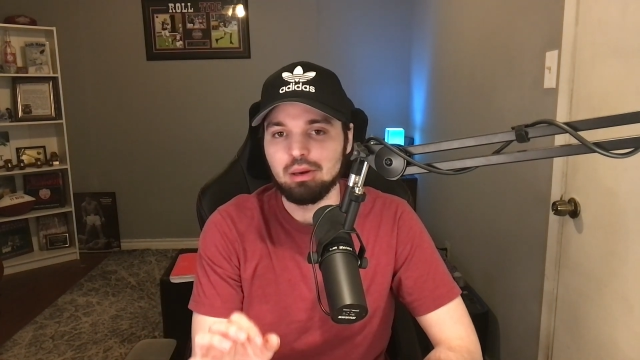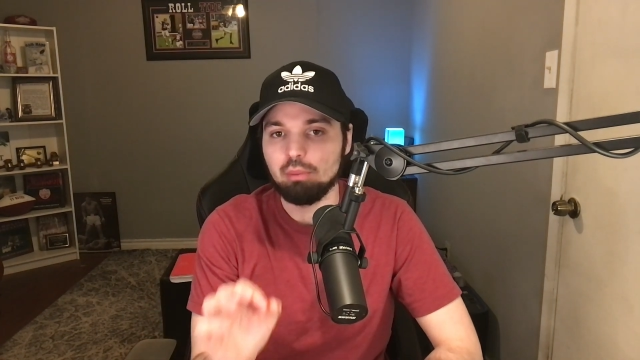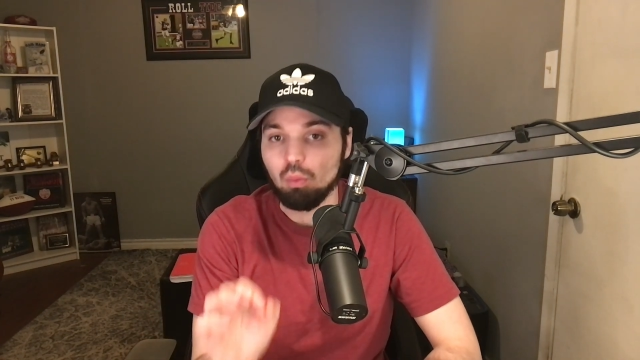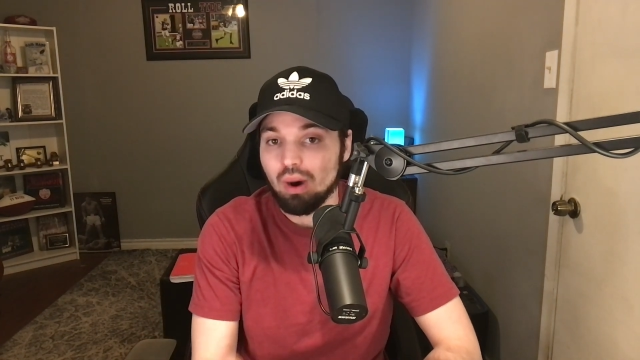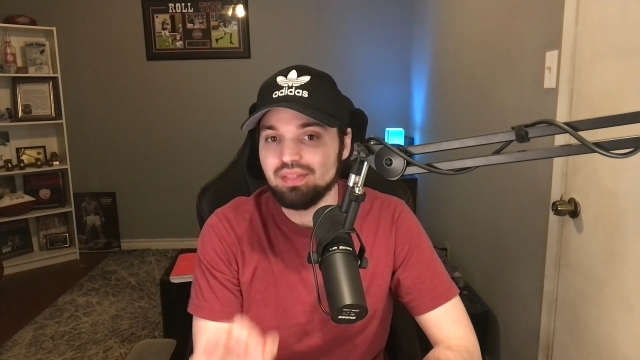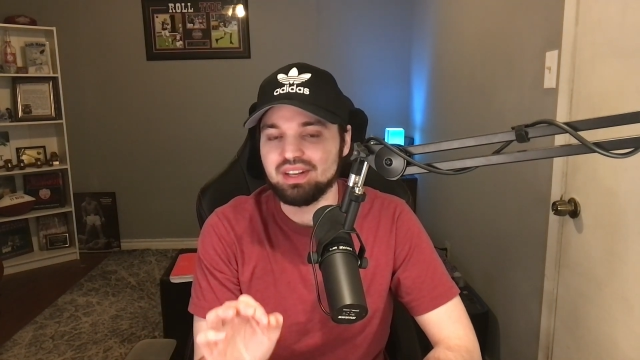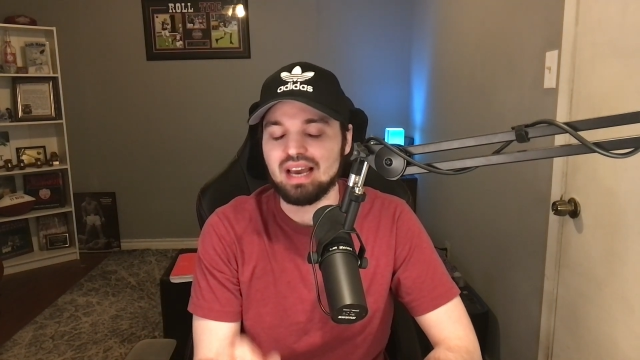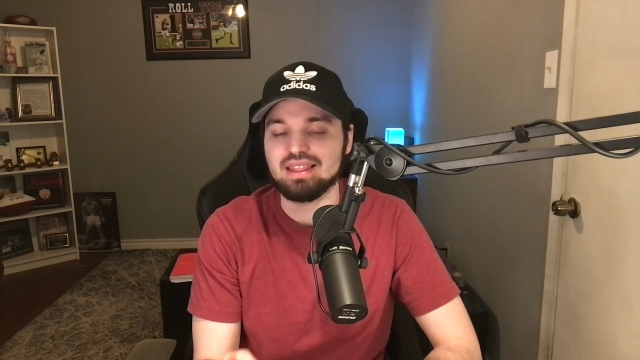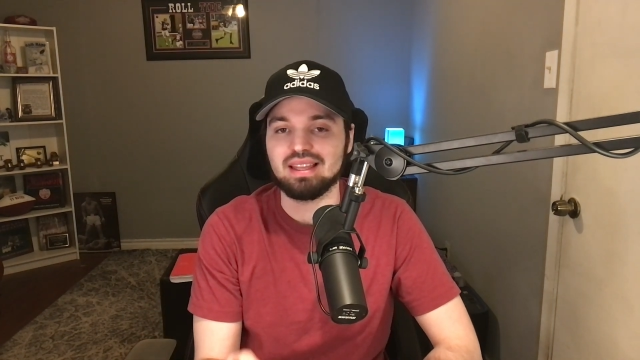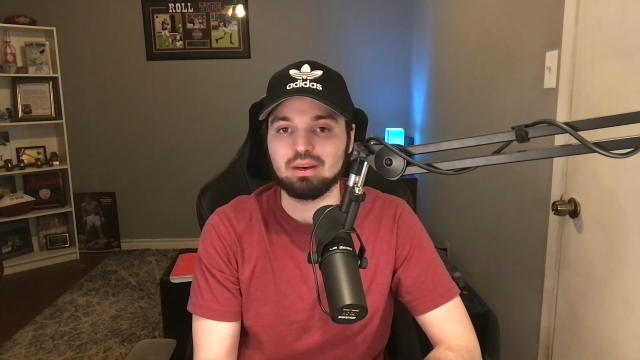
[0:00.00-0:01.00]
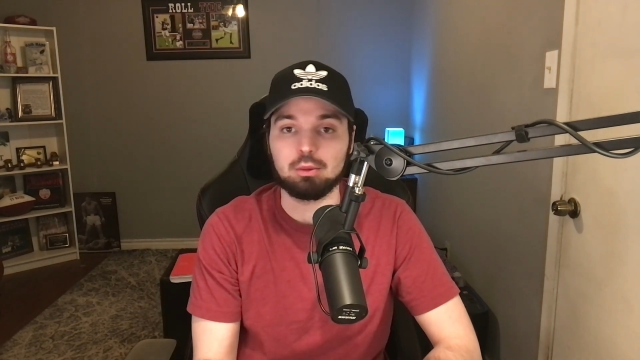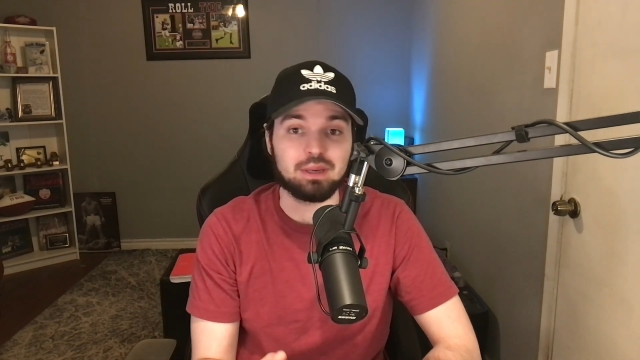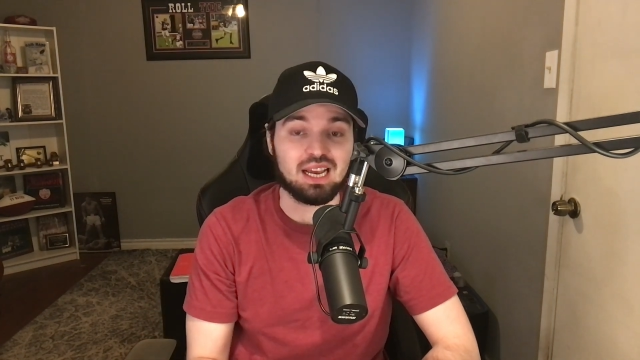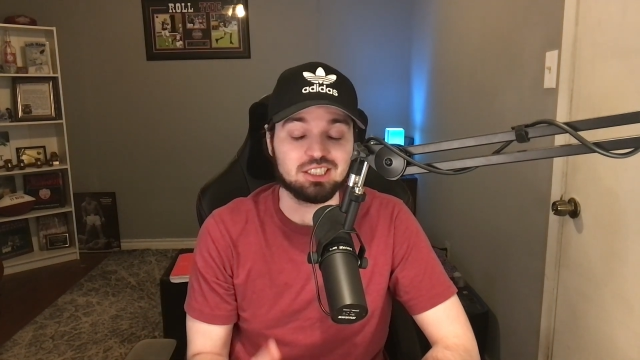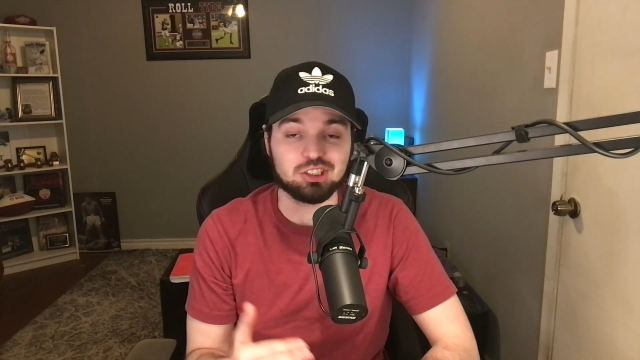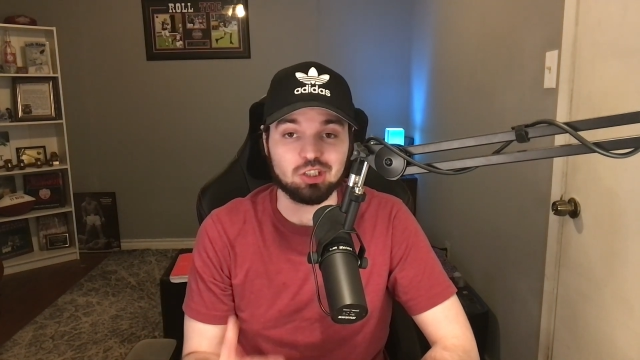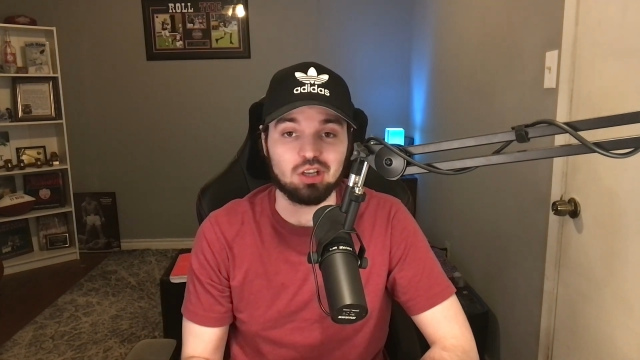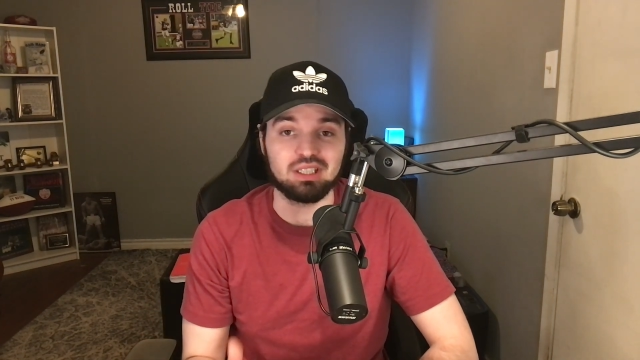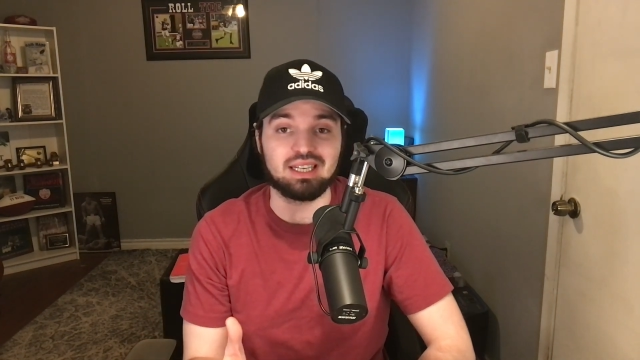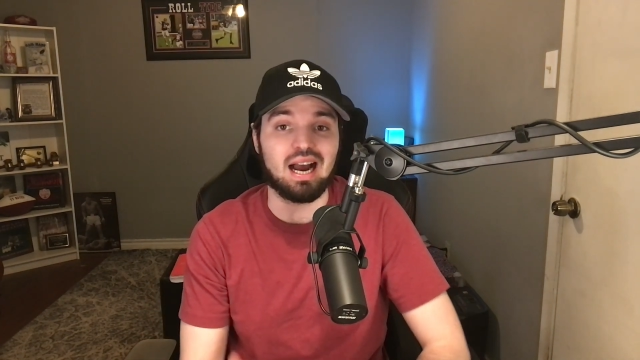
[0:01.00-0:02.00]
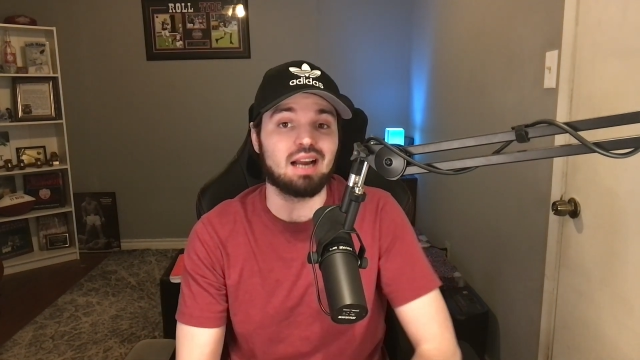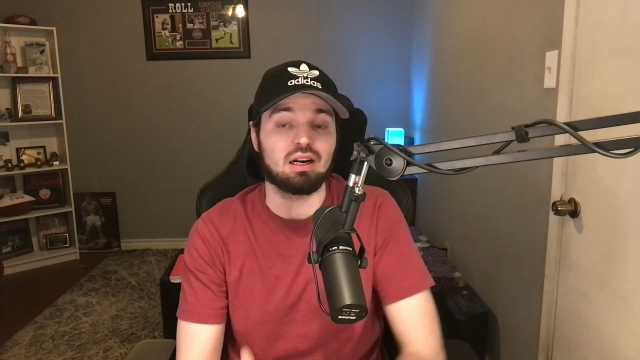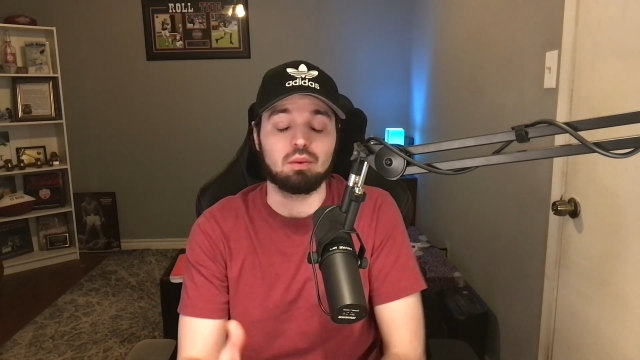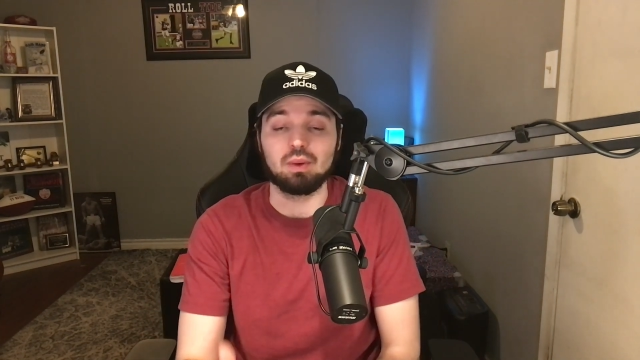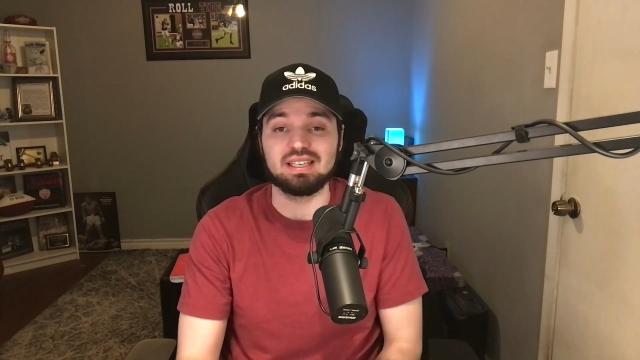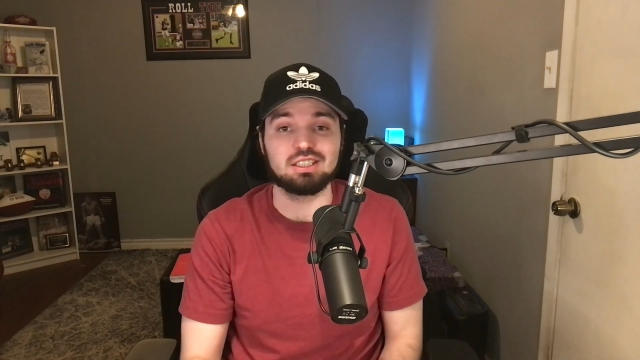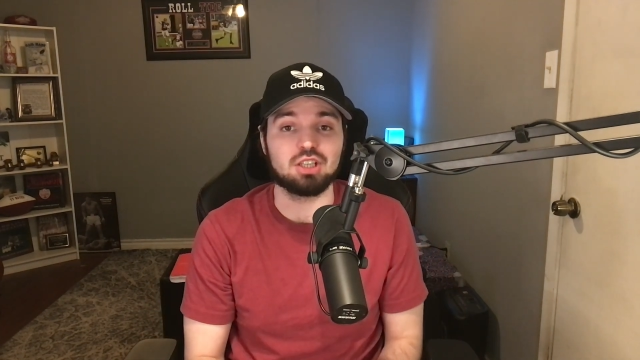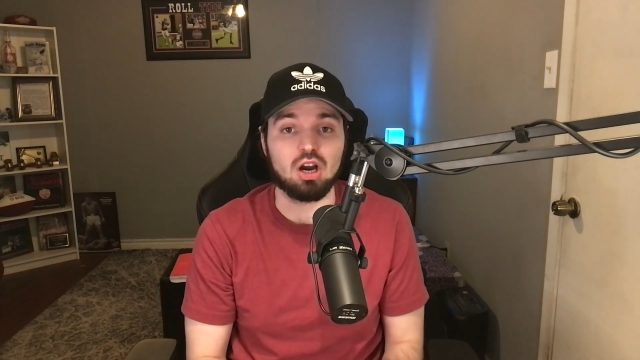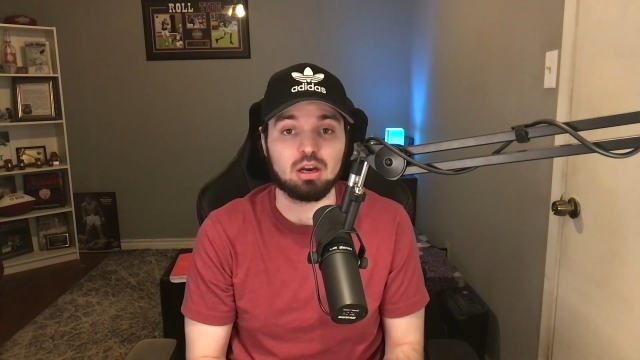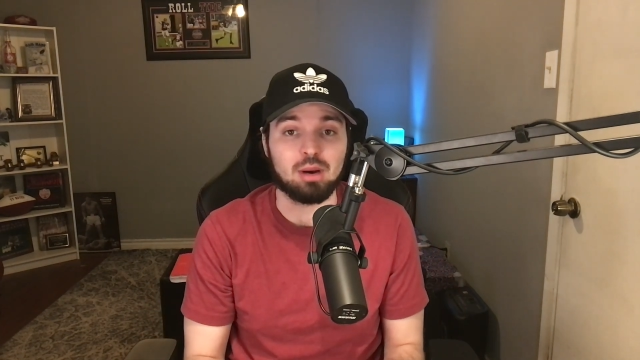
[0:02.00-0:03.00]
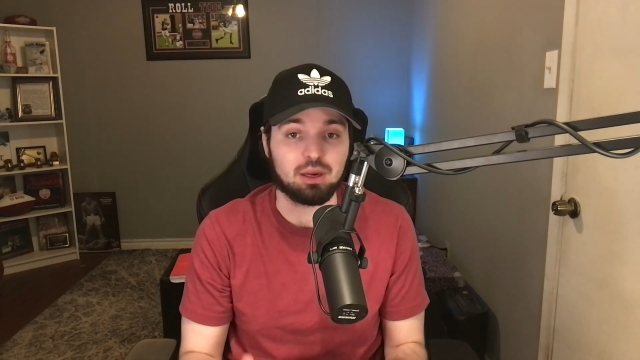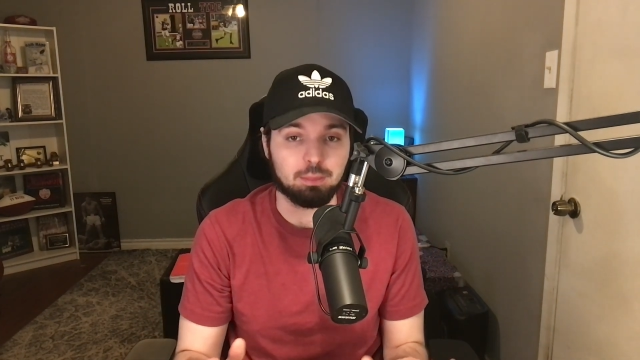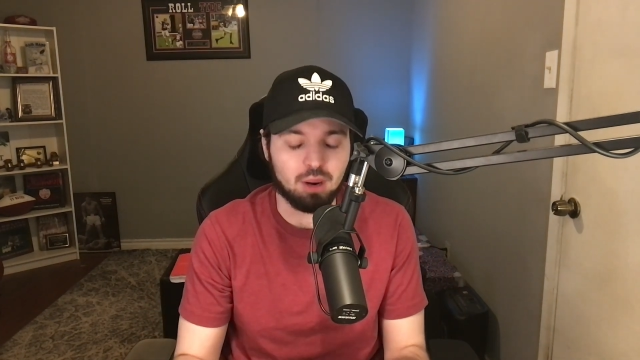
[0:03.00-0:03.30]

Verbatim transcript: but one that I think would be a solid hire, and we need to talk about it.